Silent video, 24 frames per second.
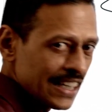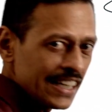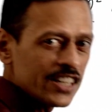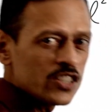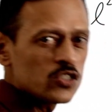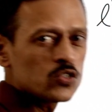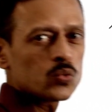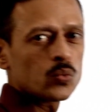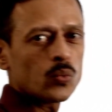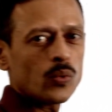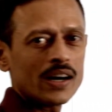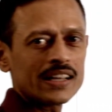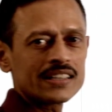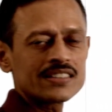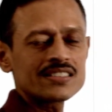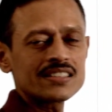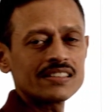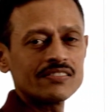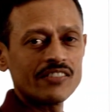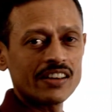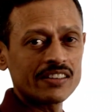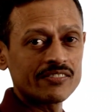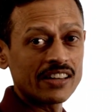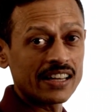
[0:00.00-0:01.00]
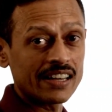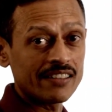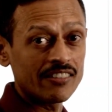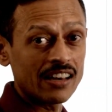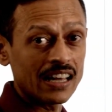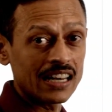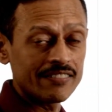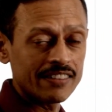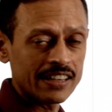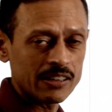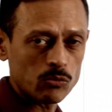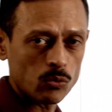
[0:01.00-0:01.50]
least once when we're
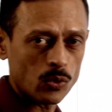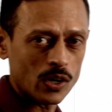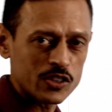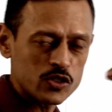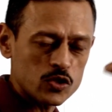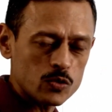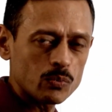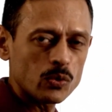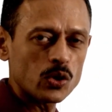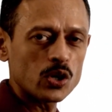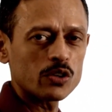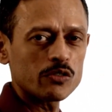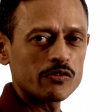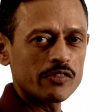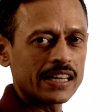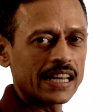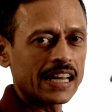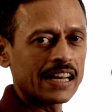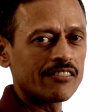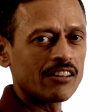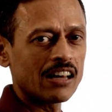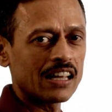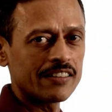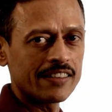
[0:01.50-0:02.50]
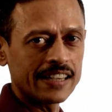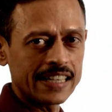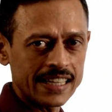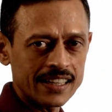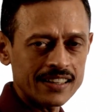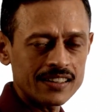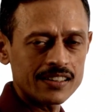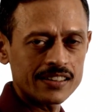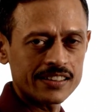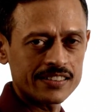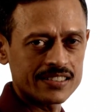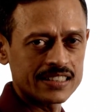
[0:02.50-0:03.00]
evaluating, once more when you're
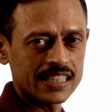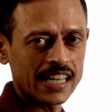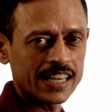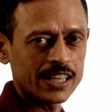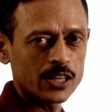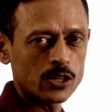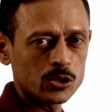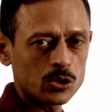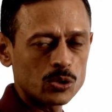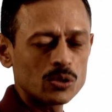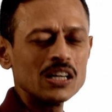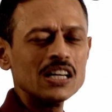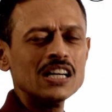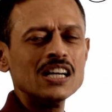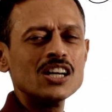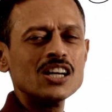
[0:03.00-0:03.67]
evaluating scenario 2,